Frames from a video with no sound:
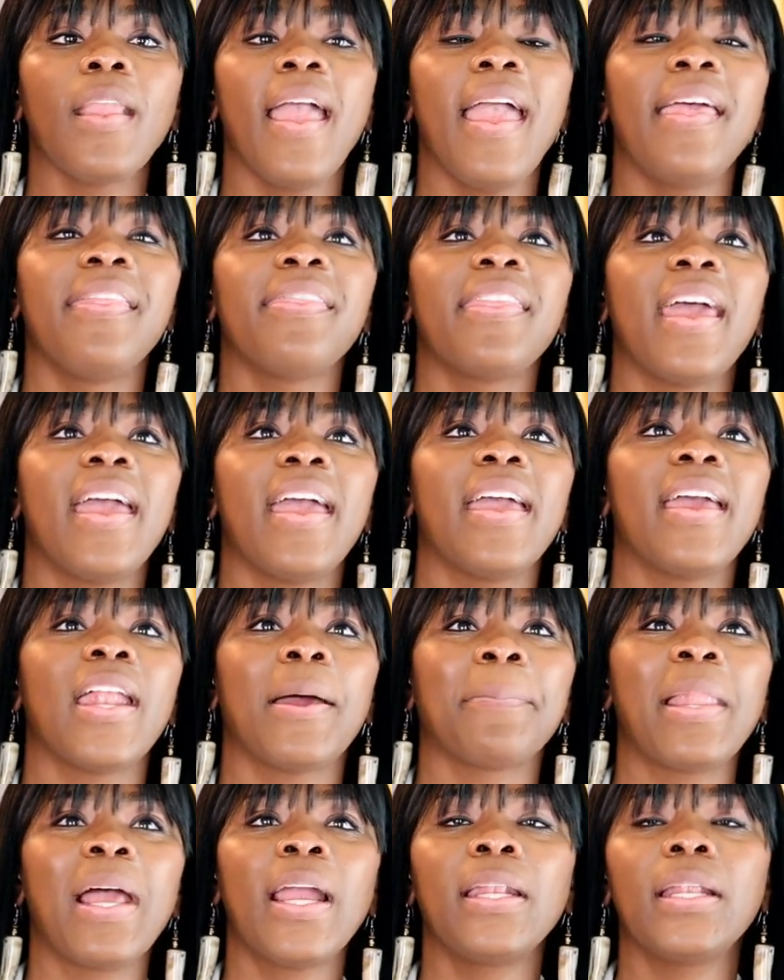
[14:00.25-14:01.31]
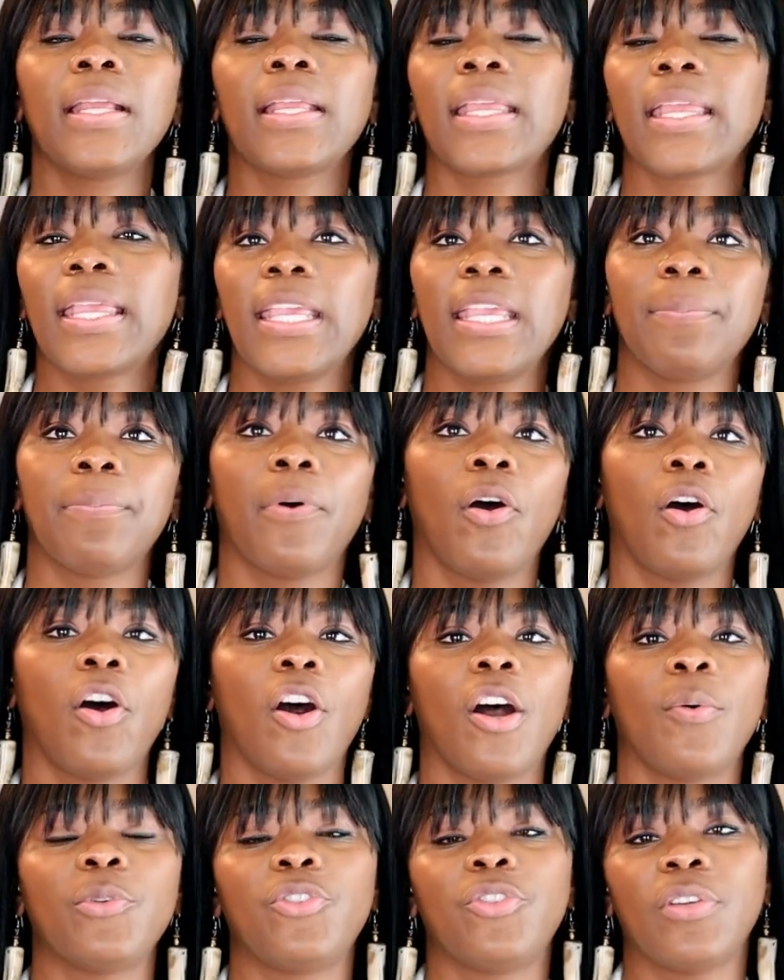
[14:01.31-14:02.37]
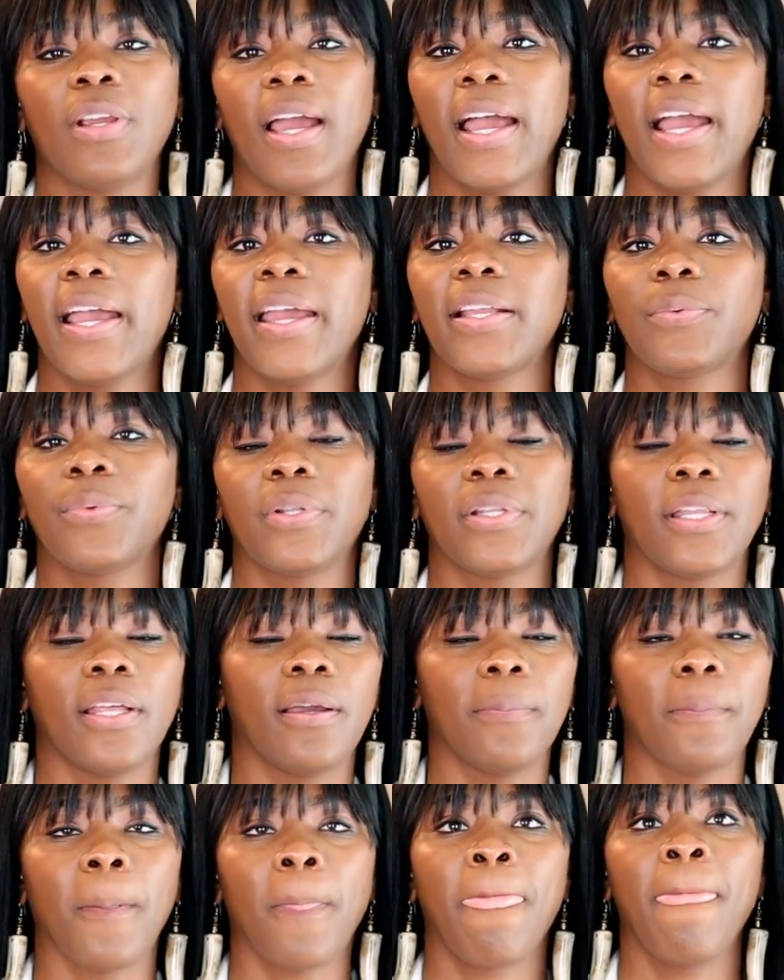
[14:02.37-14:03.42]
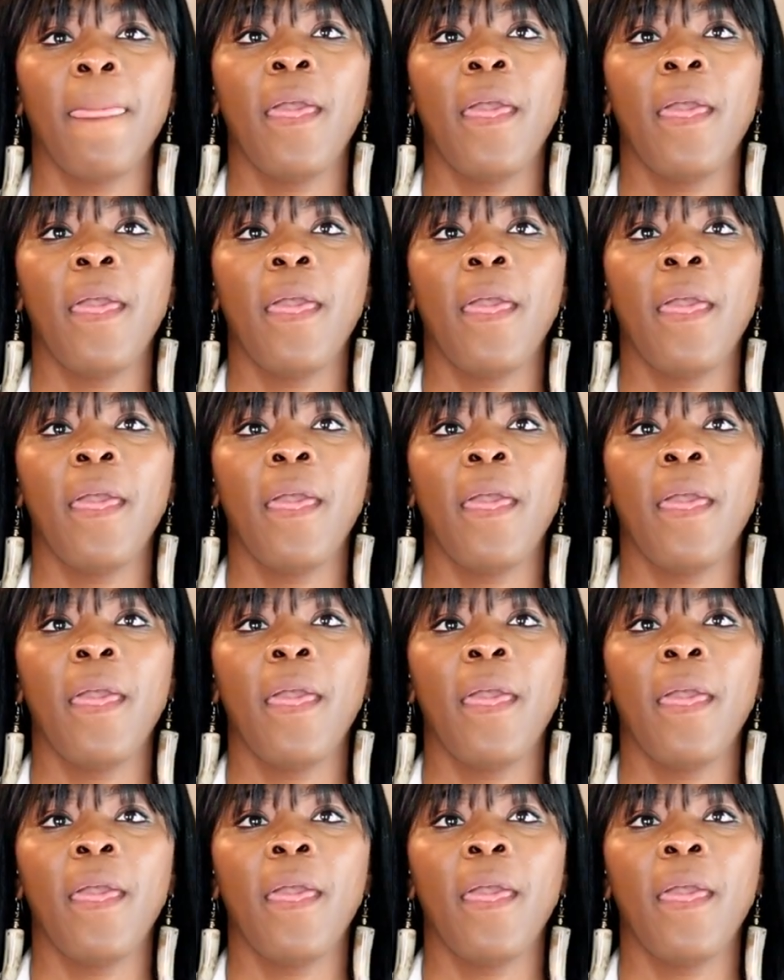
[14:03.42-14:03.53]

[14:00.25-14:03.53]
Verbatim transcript: And then I'm not going to keep on with you guys with them.